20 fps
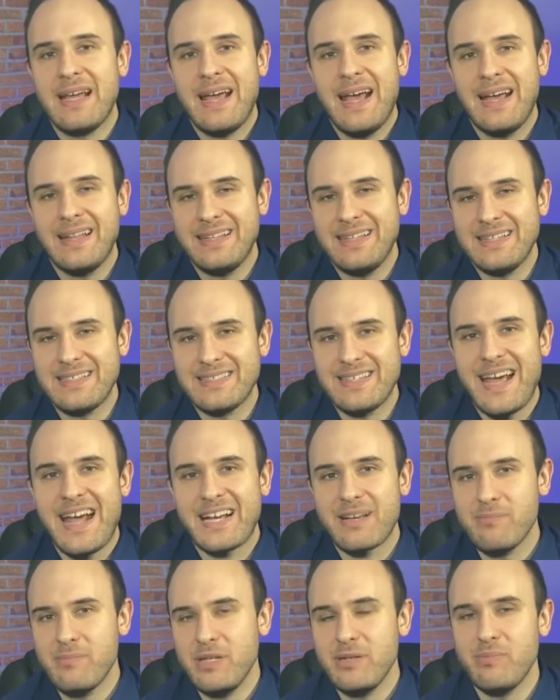at the
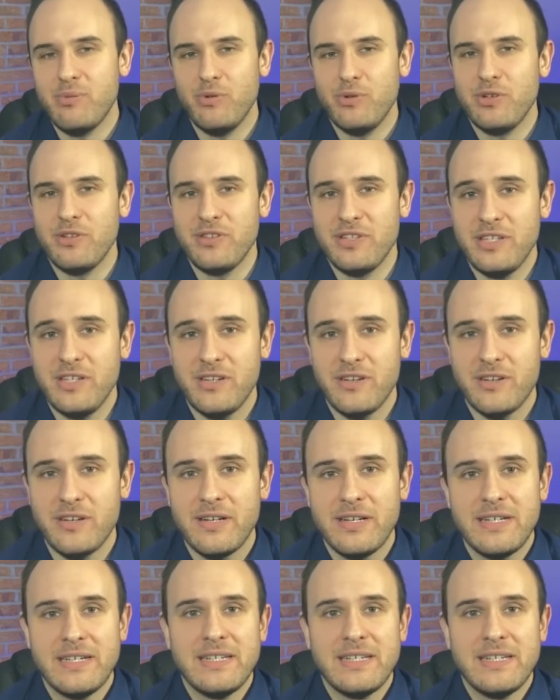exact midpoint of the year.